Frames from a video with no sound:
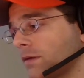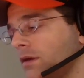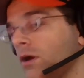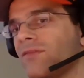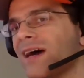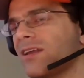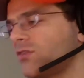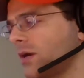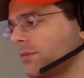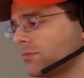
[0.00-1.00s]
Here, I've got a
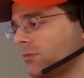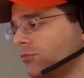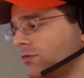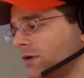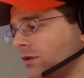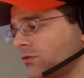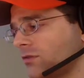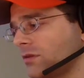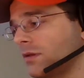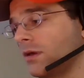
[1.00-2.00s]
sample in my
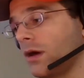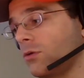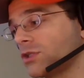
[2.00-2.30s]
briefcase. I